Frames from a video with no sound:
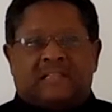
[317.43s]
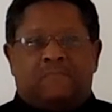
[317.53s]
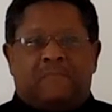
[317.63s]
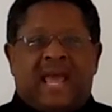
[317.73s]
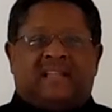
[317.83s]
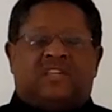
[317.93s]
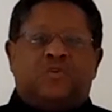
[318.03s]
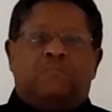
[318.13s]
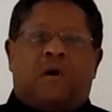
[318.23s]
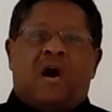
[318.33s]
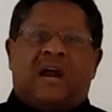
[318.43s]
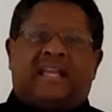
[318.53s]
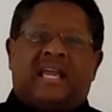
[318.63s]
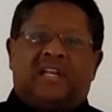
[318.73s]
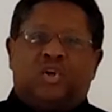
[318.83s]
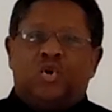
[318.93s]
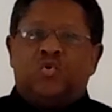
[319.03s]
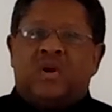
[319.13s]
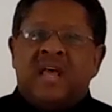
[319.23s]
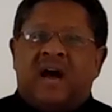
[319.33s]
That's Matthew, Mark, and
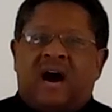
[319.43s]
Luke.